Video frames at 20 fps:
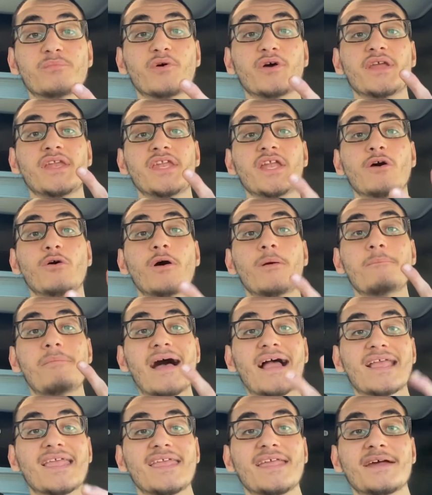Noah
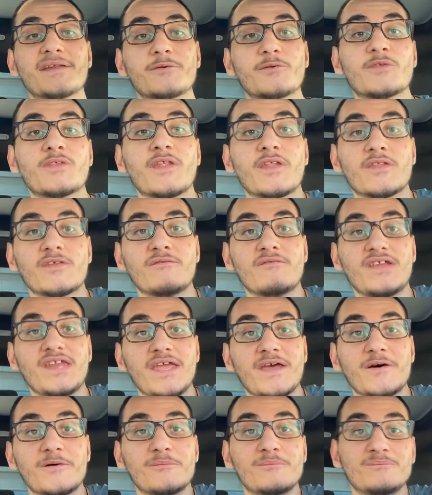back again with another
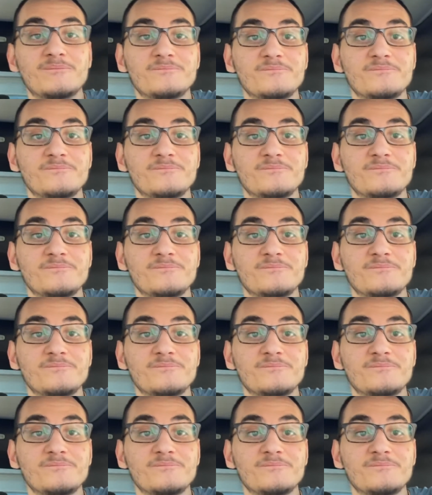video.